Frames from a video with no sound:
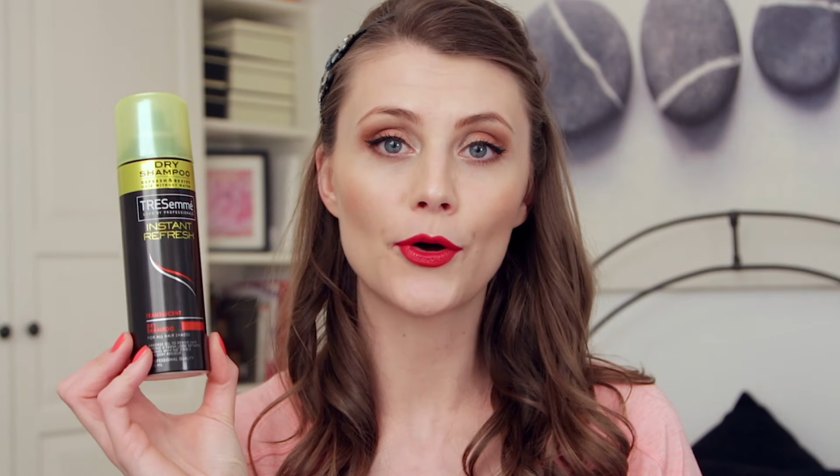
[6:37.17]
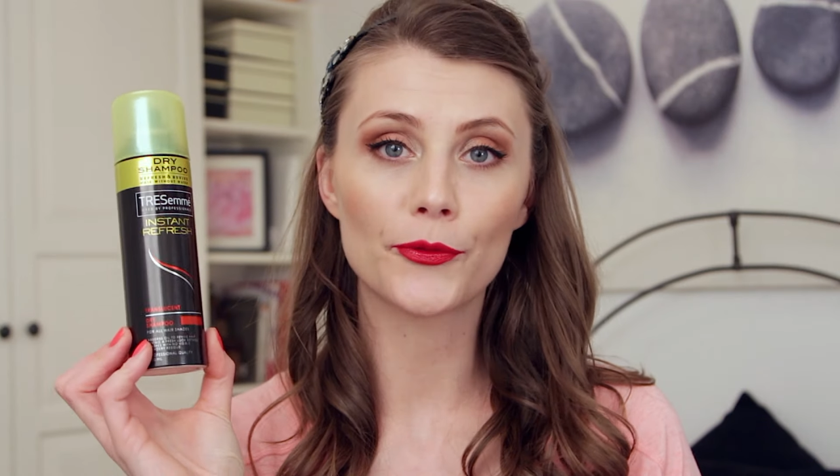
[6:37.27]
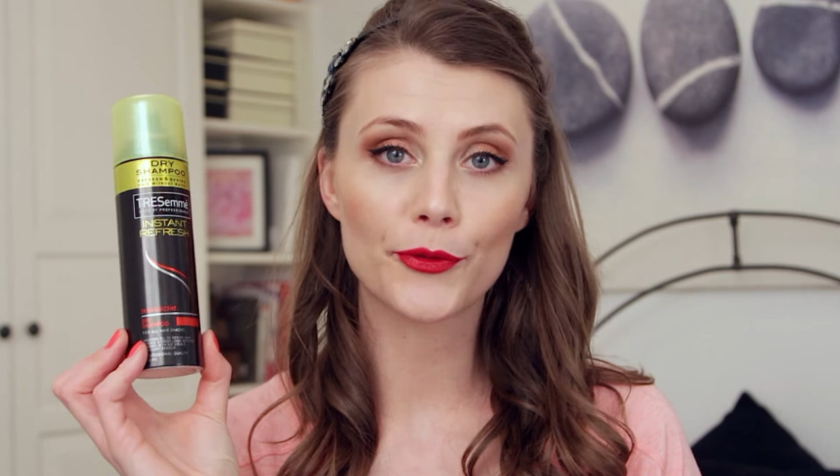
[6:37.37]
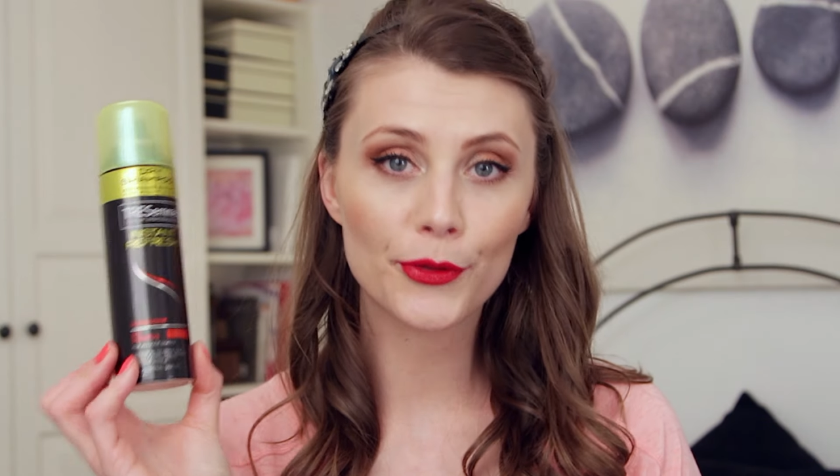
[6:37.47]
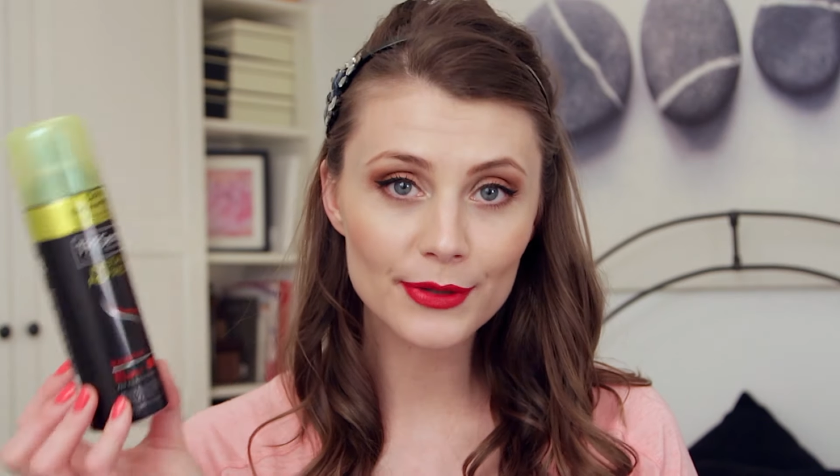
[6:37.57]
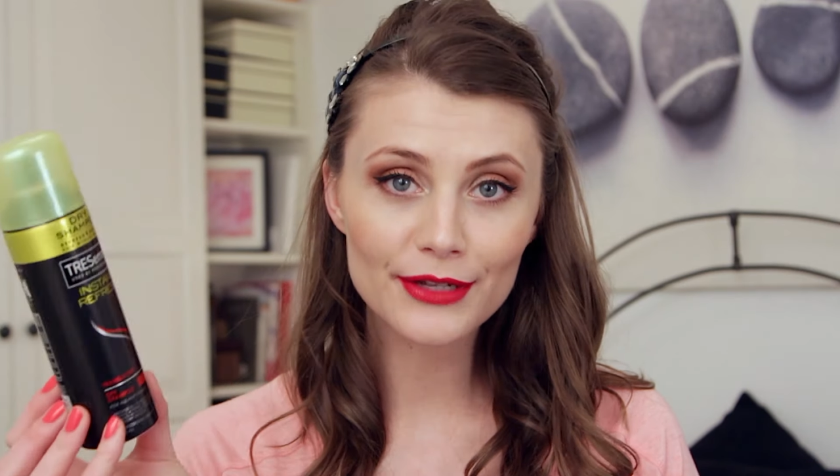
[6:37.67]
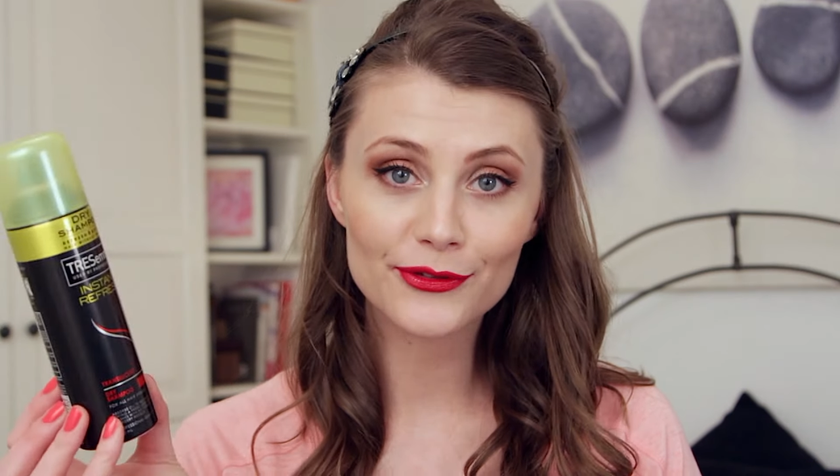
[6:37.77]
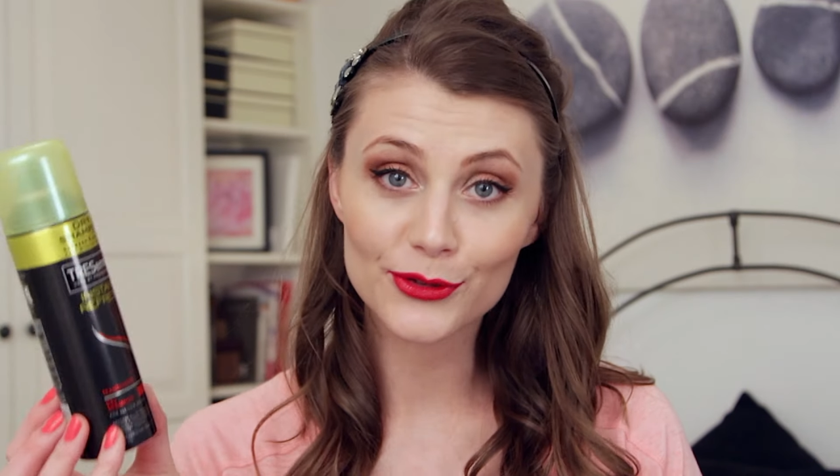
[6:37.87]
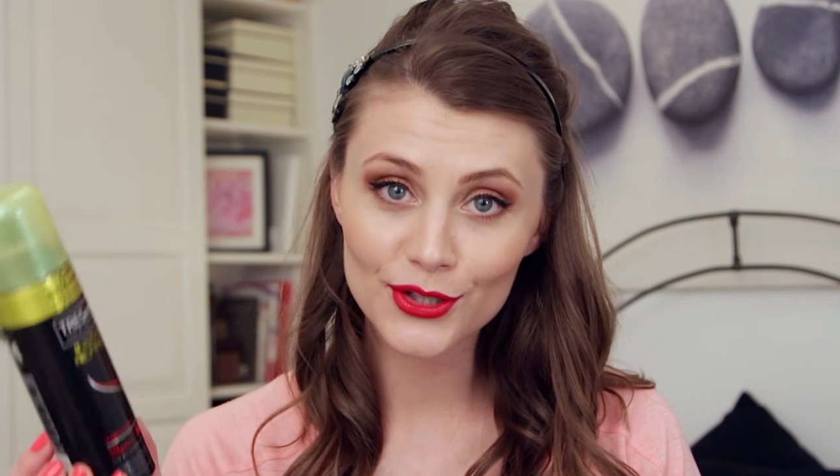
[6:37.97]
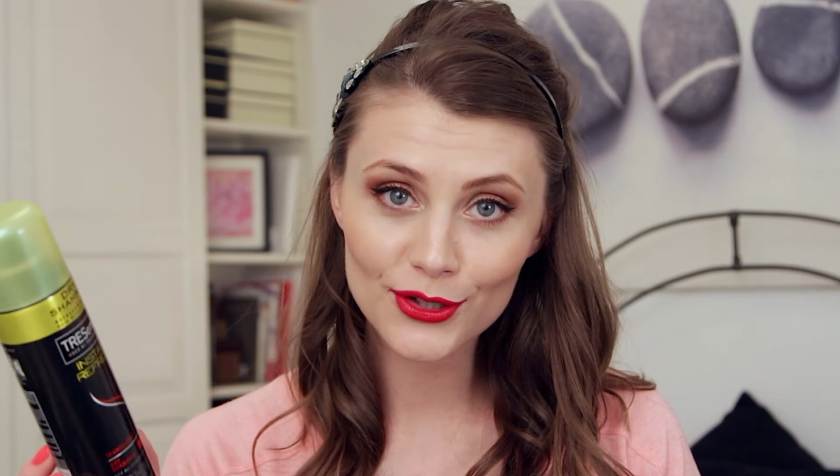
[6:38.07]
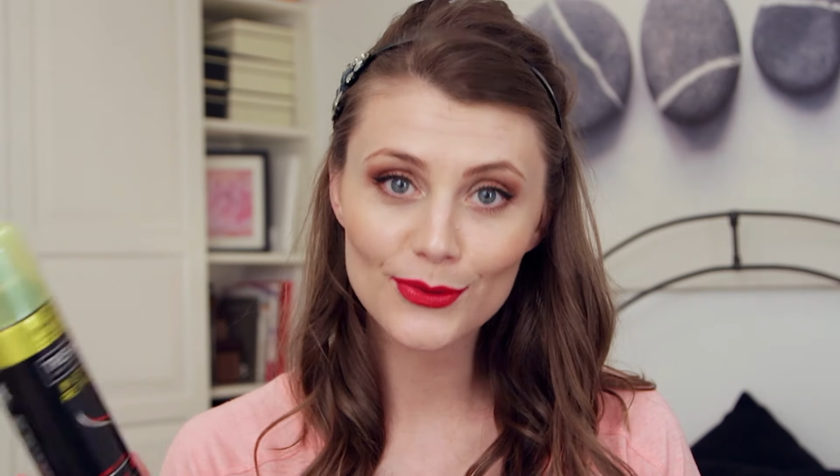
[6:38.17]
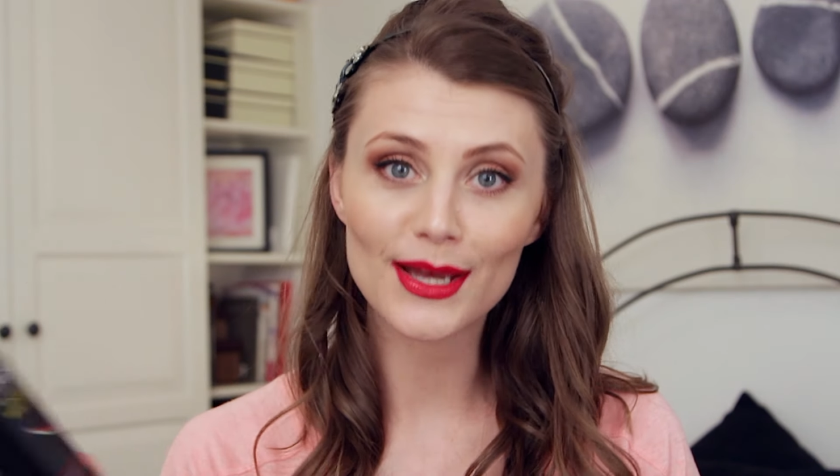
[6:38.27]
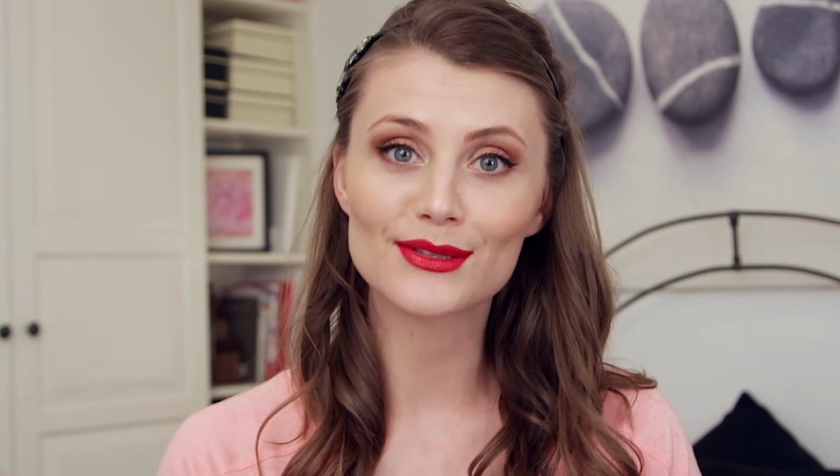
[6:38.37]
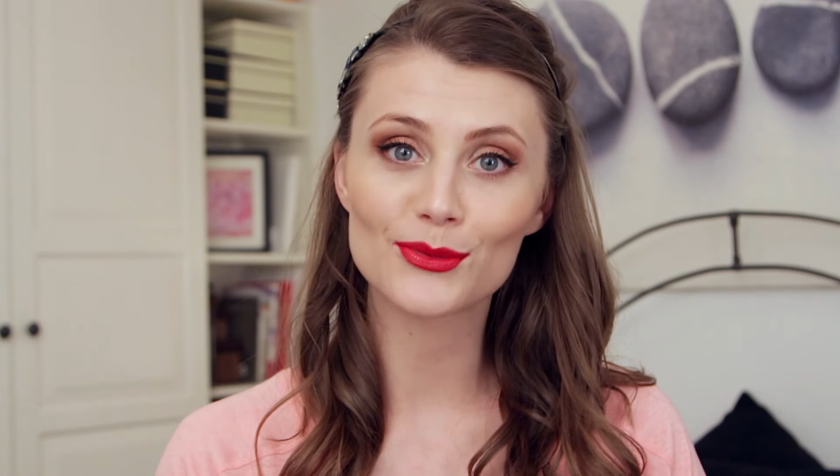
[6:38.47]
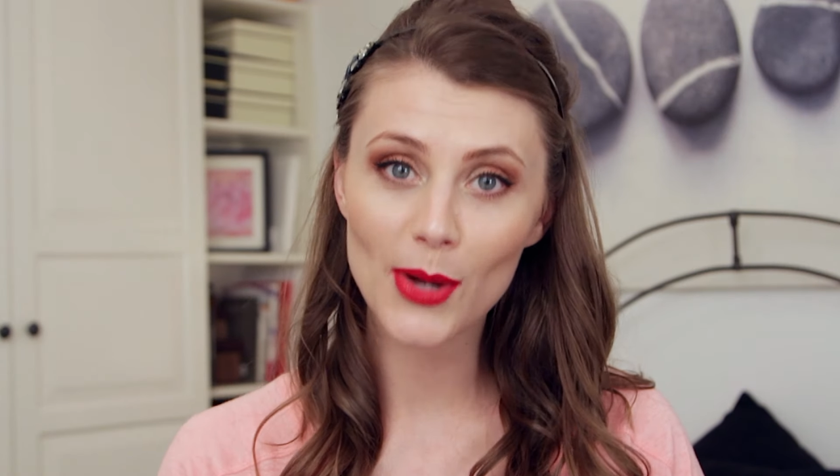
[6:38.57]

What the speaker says: on 3 for £2 as